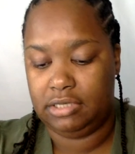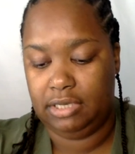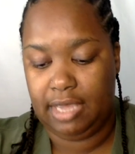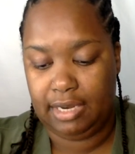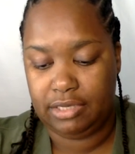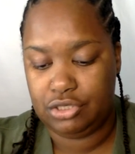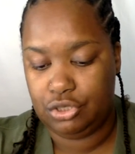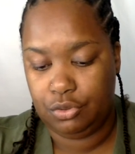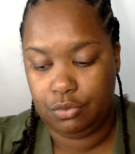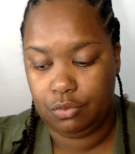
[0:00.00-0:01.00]
to get
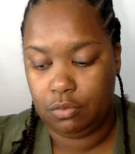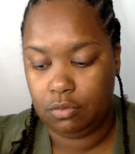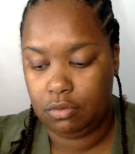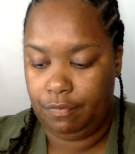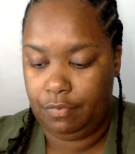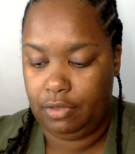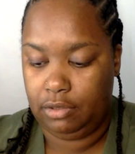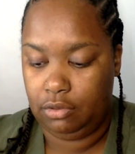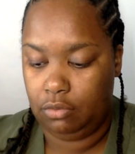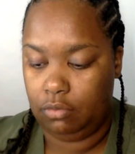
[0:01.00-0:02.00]
into the
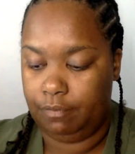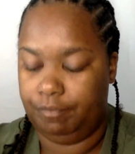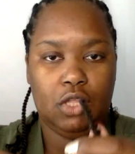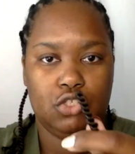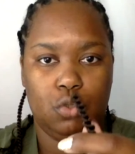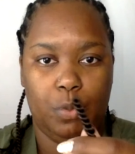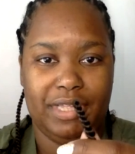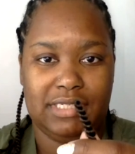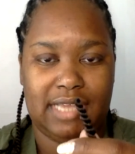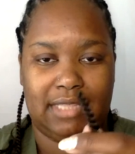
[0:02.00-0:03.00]
little
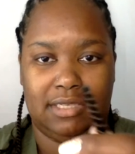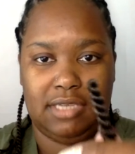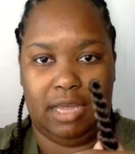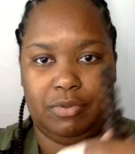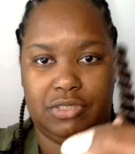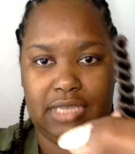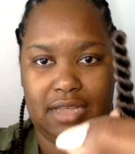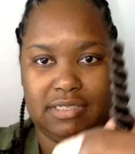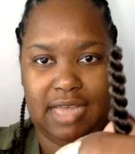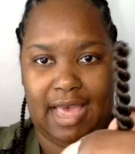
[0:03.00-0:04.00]
twist at the top. You see
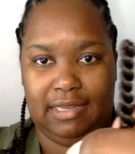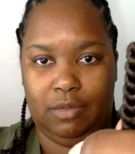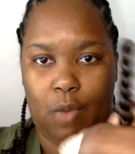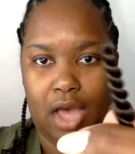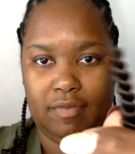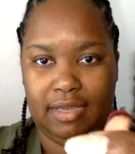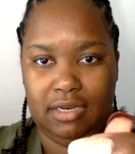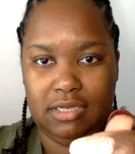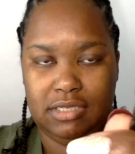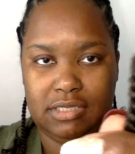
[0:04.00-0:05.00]
how tightly wound that
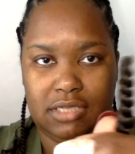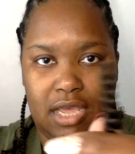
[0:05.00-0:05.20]
is?